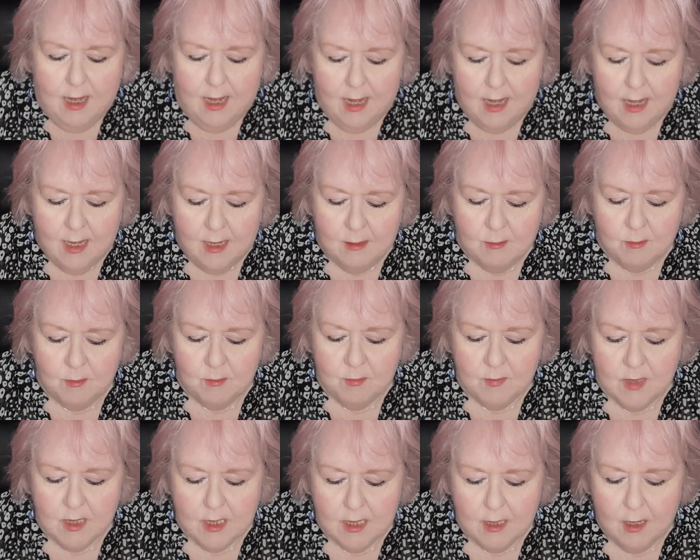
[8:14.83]

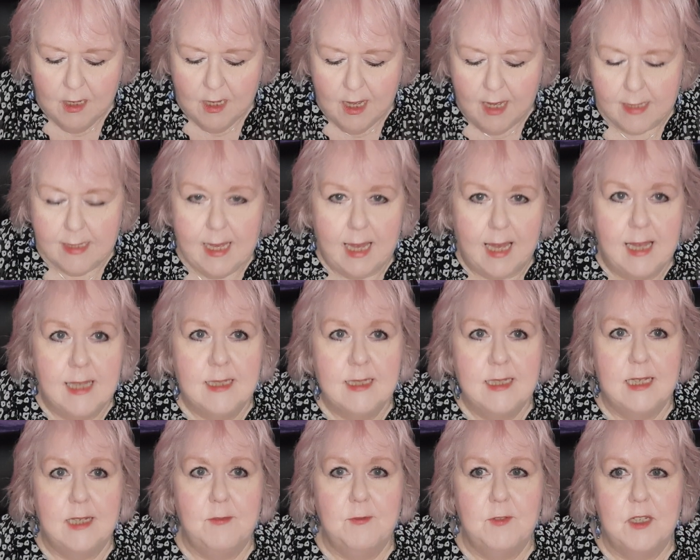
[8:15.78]
Again,
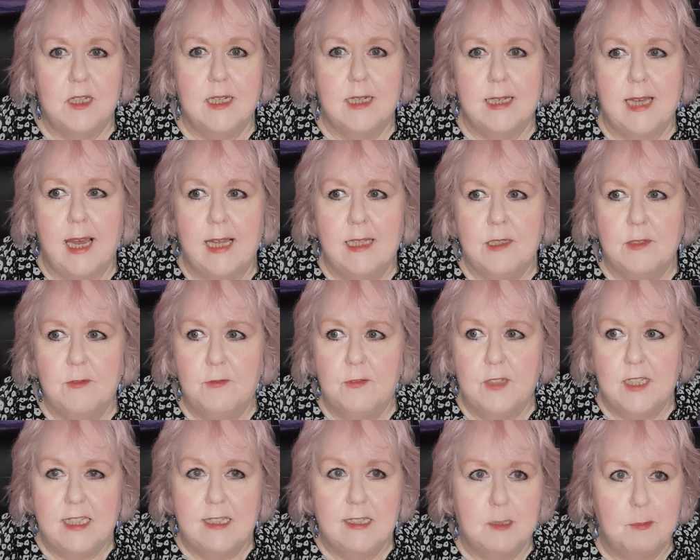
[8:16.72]
if you're a kind of
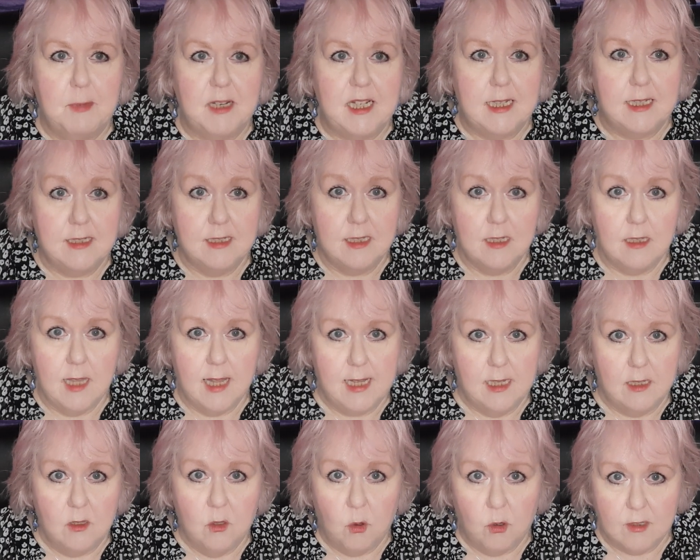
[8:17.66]
free spirit and you
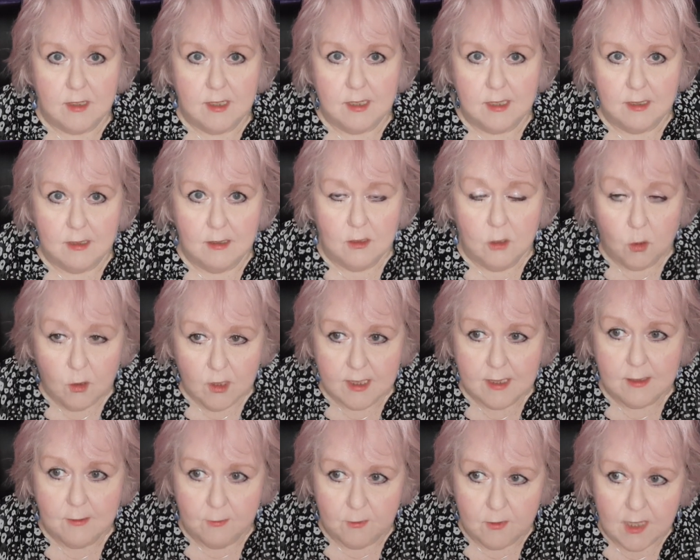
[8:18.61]
like
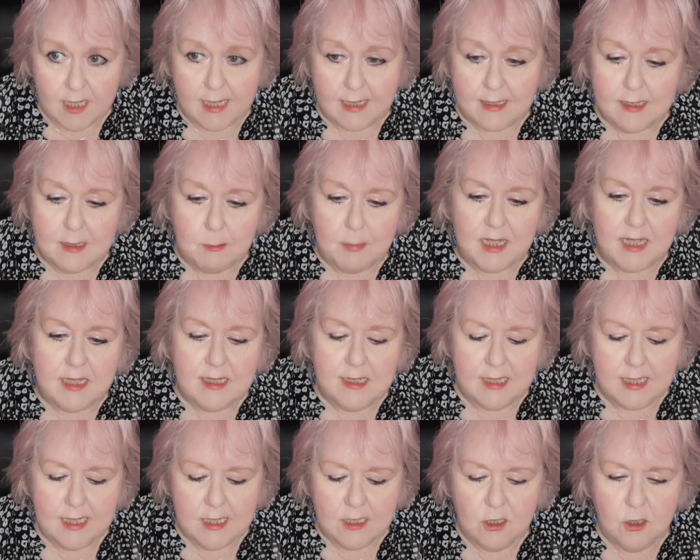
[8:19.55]
lots of
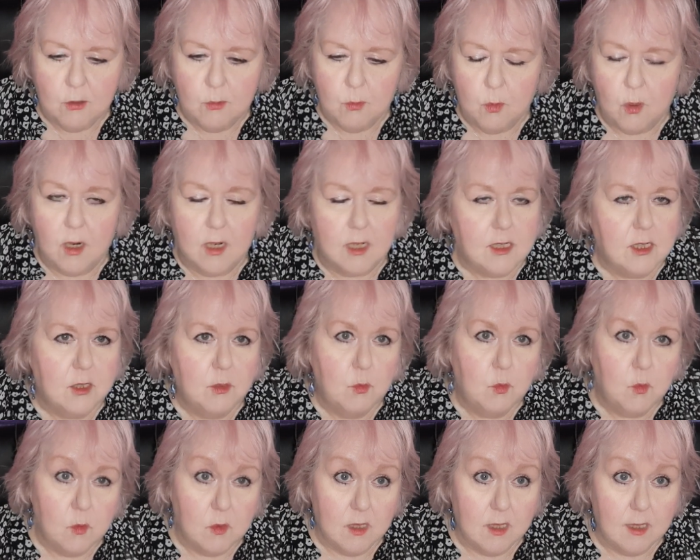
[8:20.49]
flexibility in your work, you
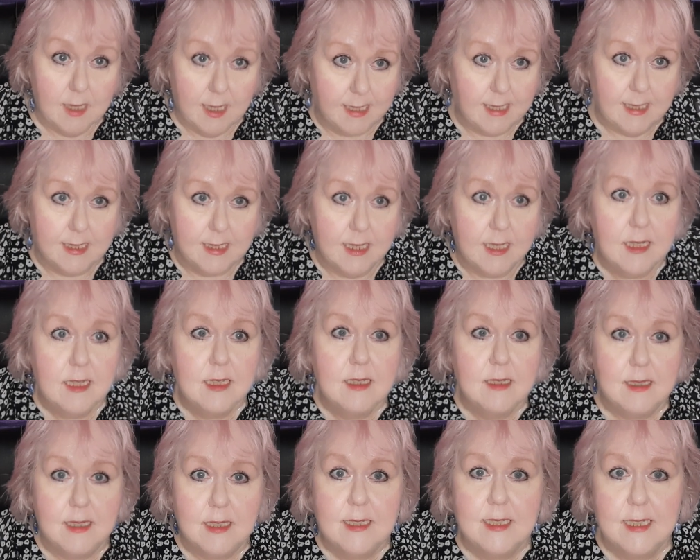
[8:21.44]
won't like
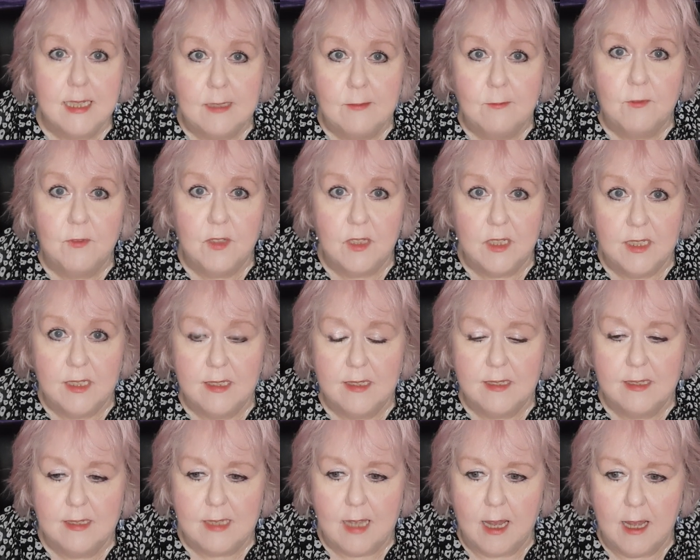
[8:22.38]
this
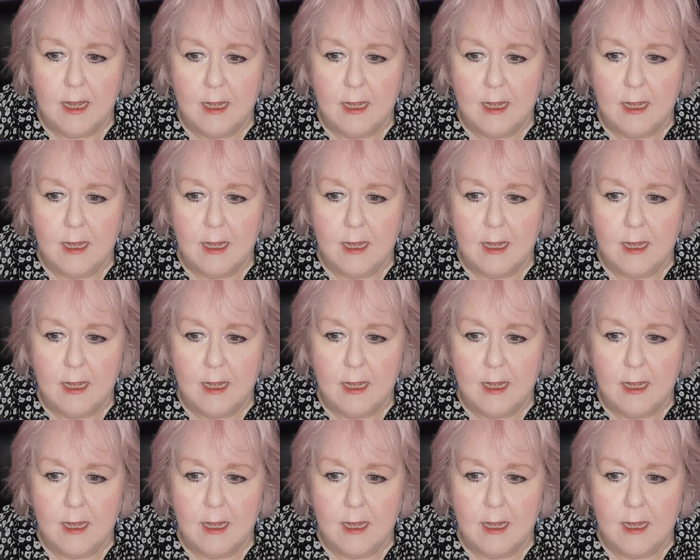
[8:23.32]
influence.